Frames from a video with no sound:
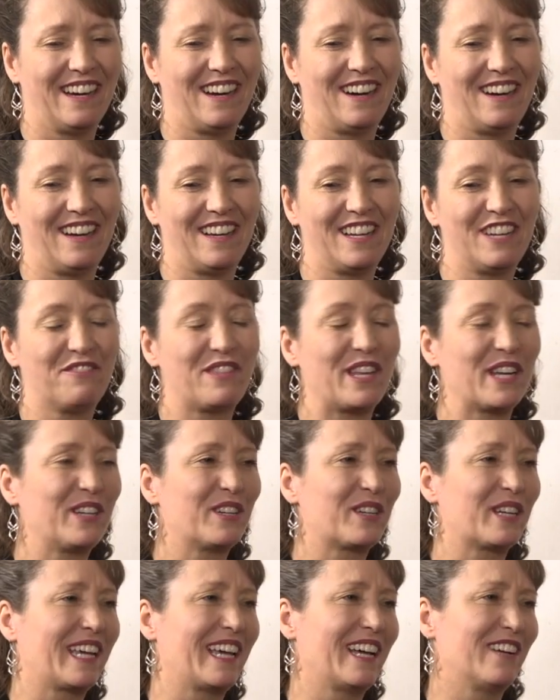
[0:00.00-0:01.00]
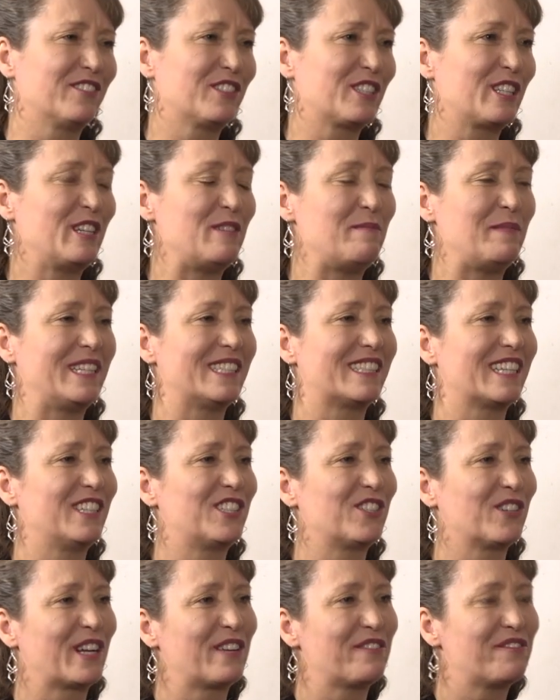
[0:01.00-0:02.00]
if they go to counseling, it means they
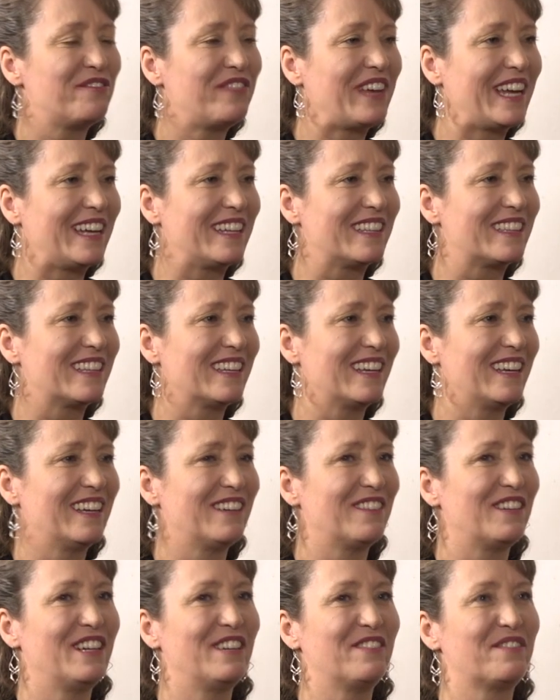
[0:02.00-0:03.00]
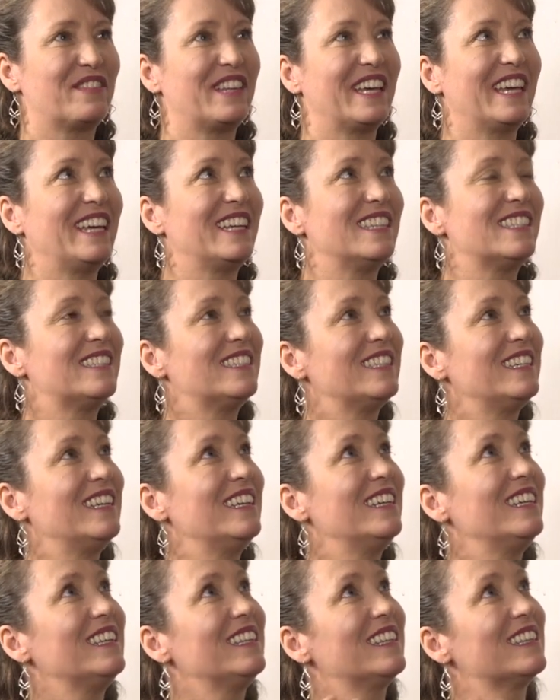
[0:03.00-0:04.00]
don't have faith. If they
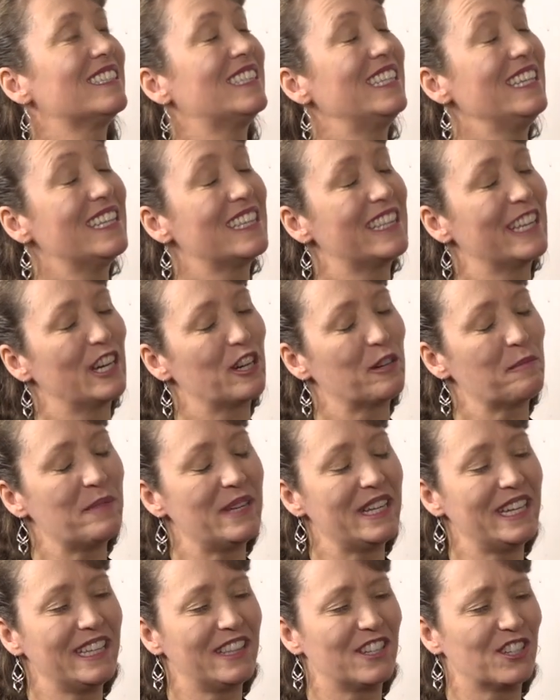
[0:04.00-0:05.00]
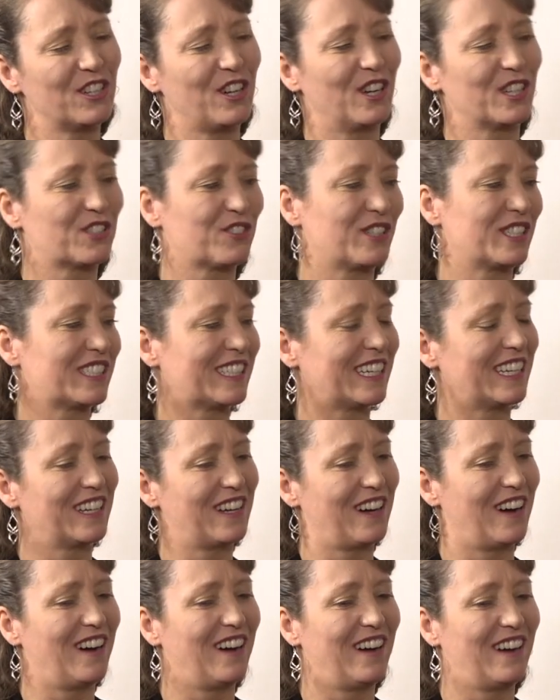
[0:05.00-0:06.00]
seek therapy, they're not trusting
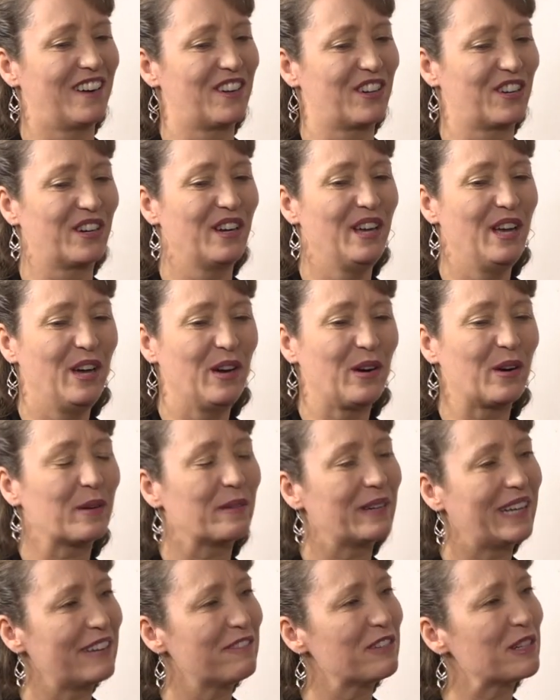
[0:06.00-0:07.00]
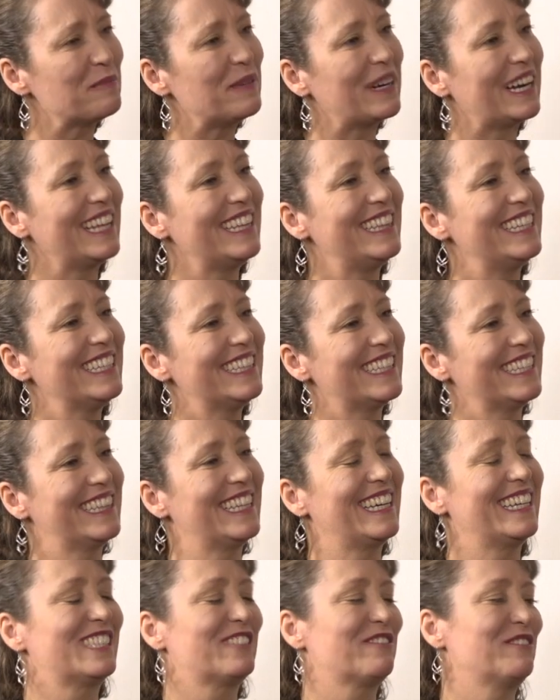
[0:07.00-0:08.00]
God or whatever. But I think that
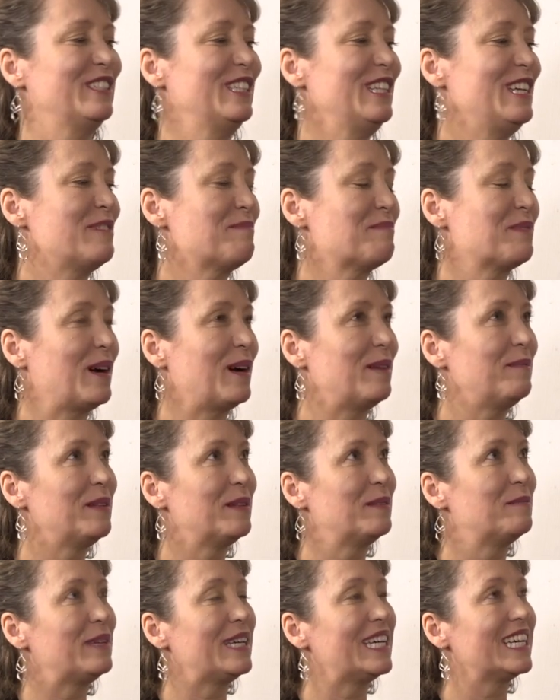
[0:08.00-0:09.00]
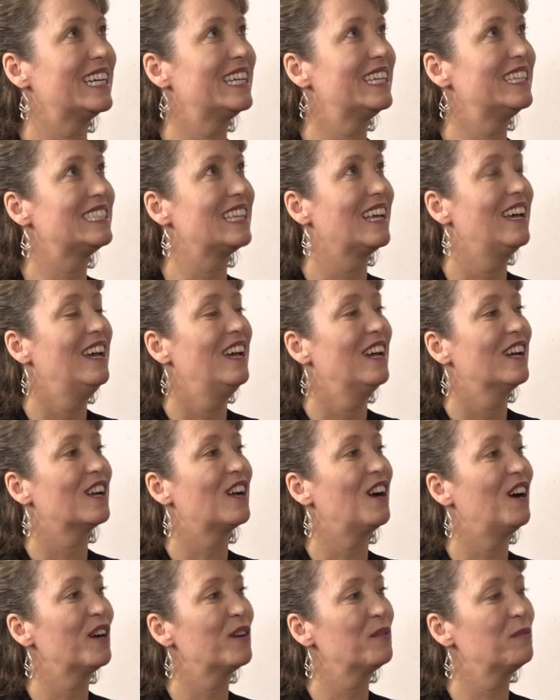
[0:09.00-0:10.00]
that's really a problem, because
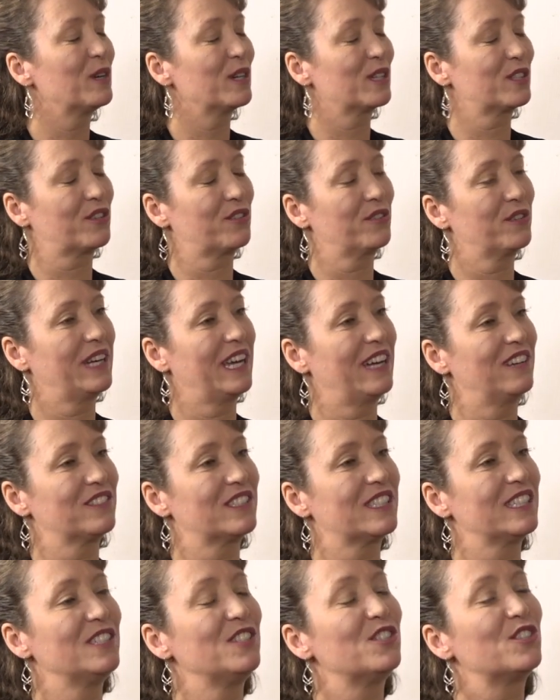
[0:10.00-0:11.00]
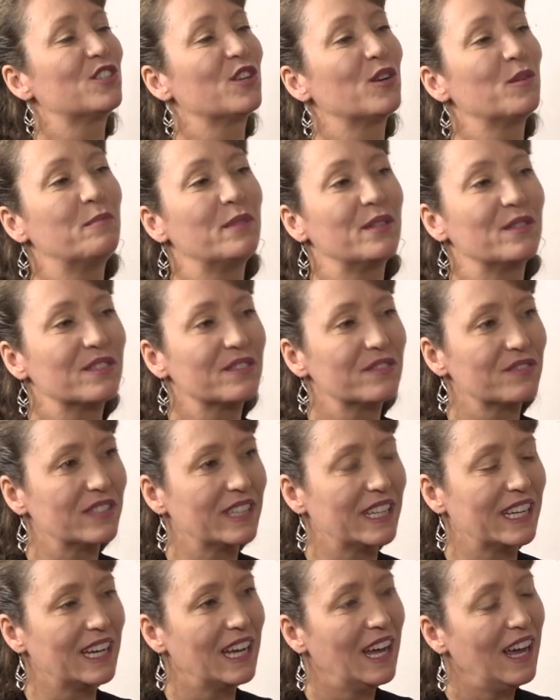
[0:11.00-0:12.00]
God works through counseling so
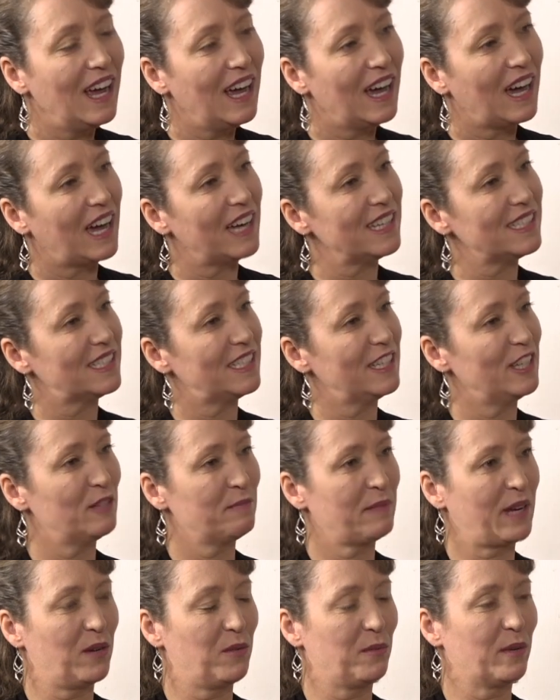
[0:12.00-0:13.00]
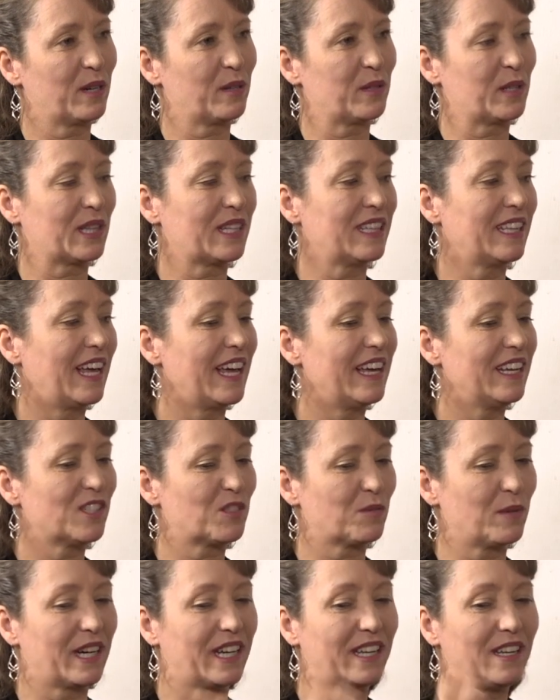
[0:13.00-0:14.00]
beautifully. I see in my work with
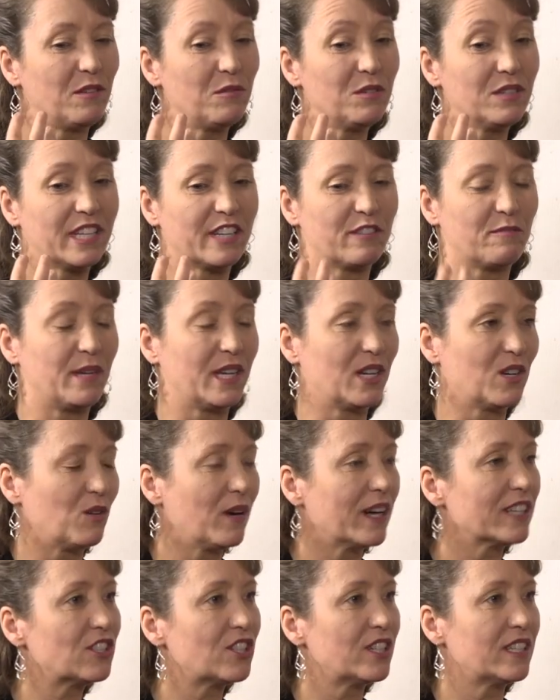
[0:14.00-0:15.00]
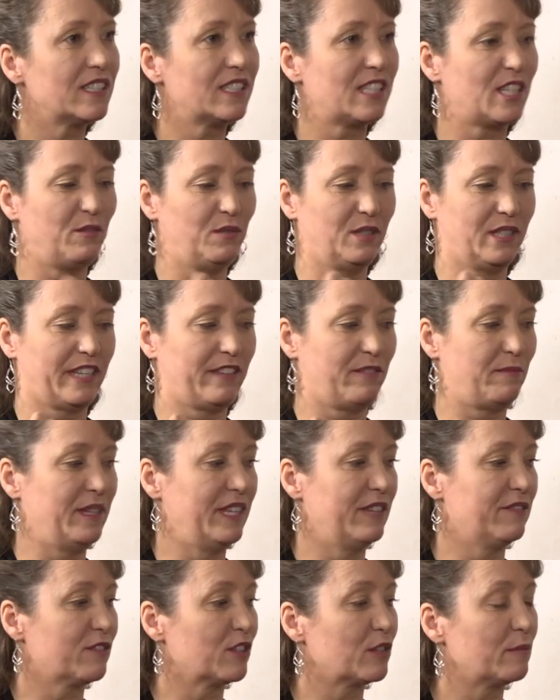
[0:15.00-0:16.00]
clients where he will give me questions, he will give me
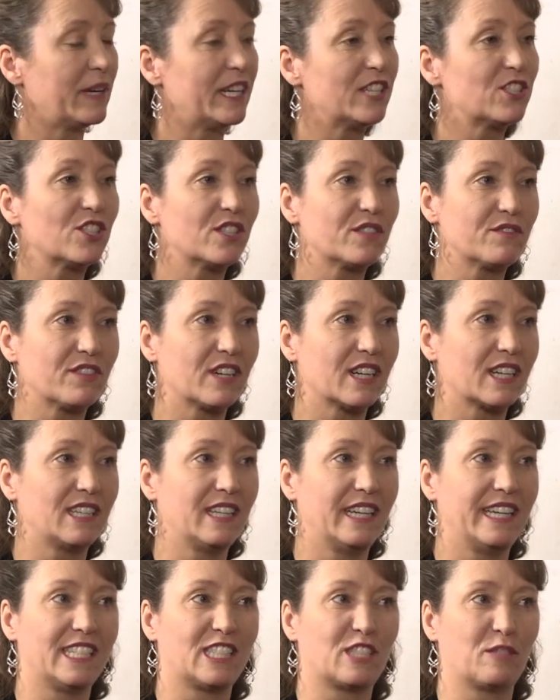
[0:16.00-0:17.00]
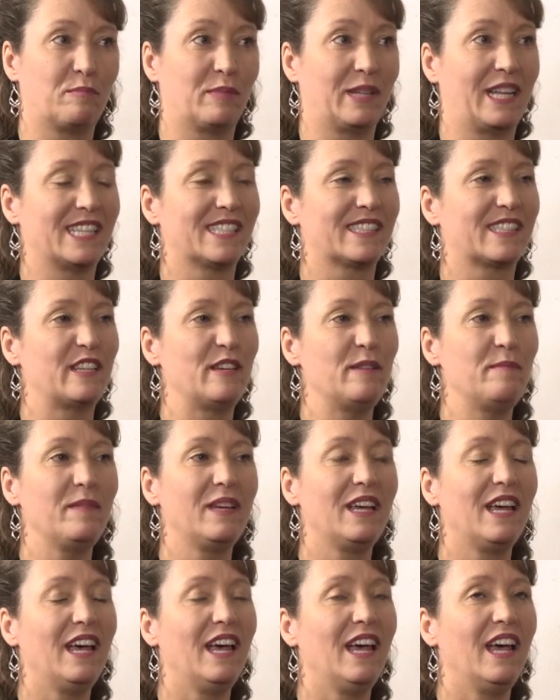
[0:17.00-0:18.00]
information for a client to bless them.
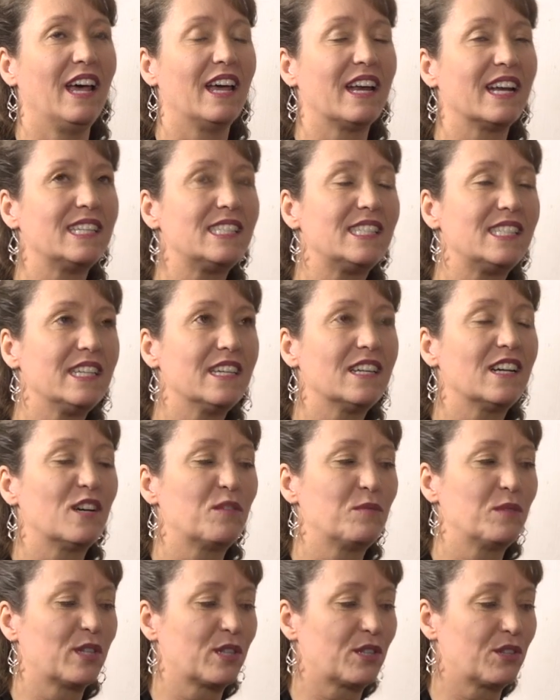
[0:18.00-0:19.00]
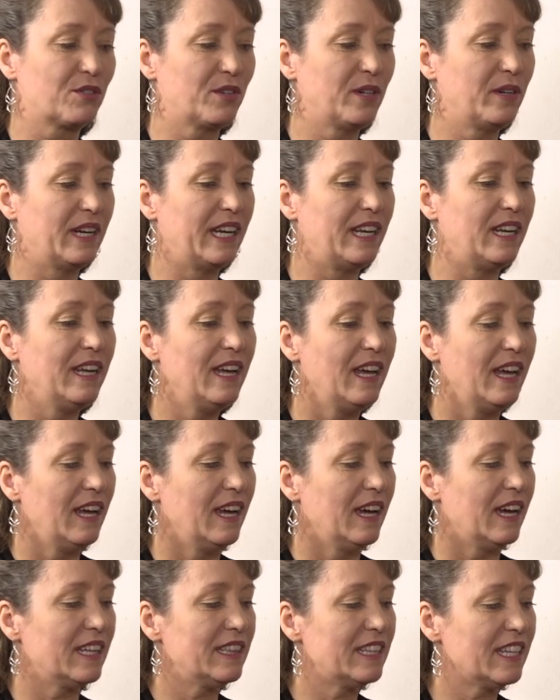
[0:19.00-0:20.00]
And I see God work through it.
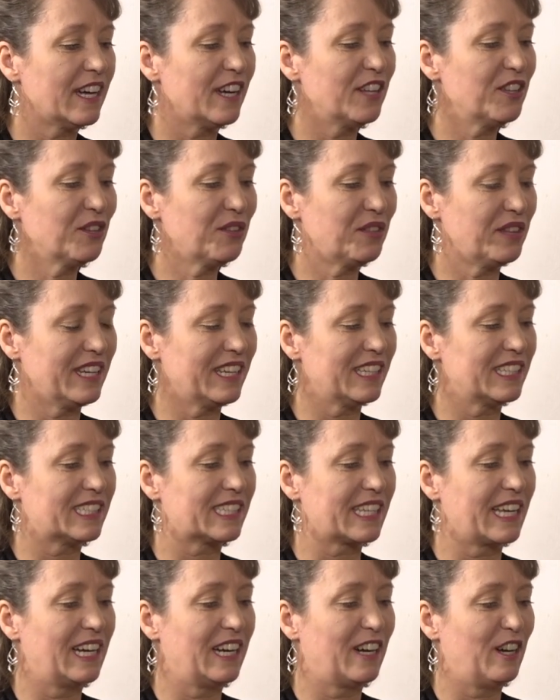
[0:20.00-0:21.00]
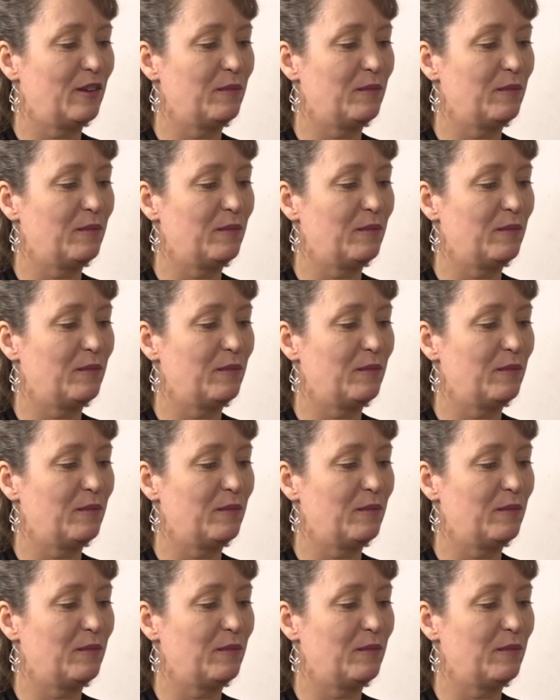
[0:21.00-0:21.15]
And the other thing is that,